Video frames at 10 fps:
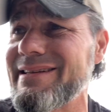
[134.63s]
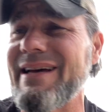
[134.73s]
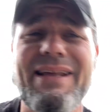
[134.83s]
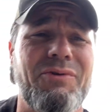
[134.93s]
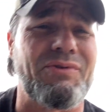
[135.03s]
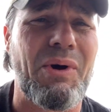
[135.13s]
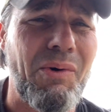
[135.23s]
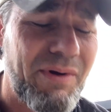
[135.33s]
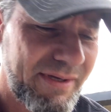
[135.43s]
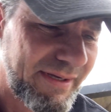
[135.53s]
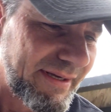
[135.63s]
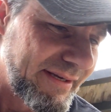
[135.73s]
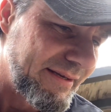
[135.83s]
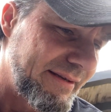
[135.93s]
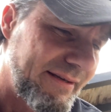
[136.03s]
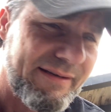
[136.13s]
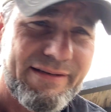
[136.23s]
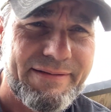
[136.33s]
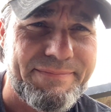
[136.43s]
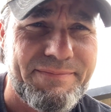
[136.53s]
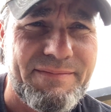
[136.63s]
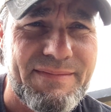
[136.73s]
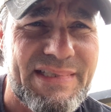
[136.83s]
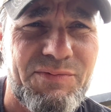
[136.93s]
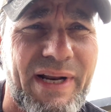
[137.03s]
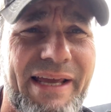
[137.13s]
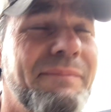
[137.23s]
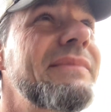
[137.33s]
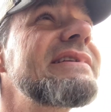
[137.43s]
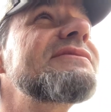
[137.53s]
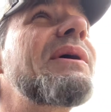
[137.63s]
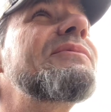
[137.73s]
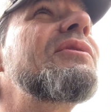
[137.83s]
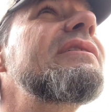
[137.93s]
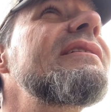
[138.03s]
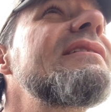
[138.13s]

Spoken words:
I don't know. This is what I am. This is what I'm doing.